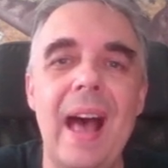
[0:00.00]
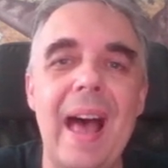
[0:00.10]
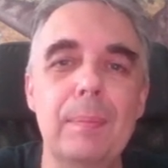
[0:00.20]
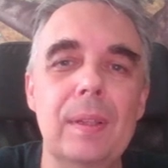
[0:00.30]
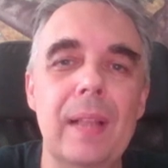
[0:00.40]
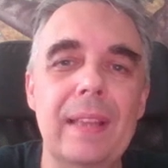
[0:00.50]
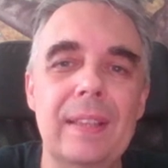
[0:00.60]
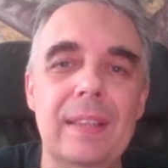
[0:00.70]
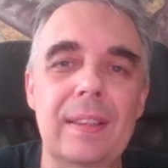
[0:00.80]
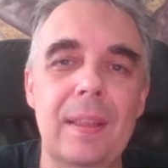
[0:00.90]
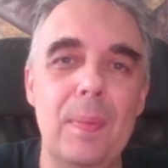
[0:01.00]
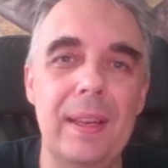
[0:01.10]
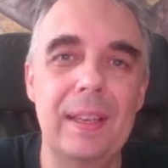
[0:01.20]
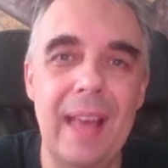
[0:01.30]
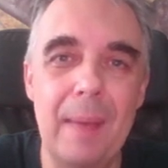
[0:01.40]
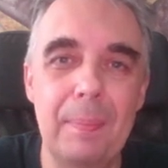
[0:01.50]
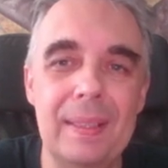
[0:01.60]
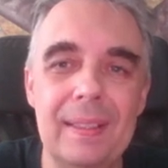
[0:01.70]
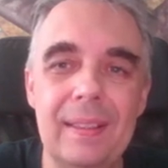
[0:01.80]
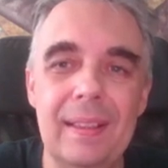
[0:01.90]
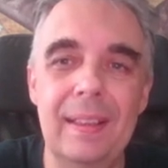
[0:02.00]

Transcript: I'm delighted that it happened.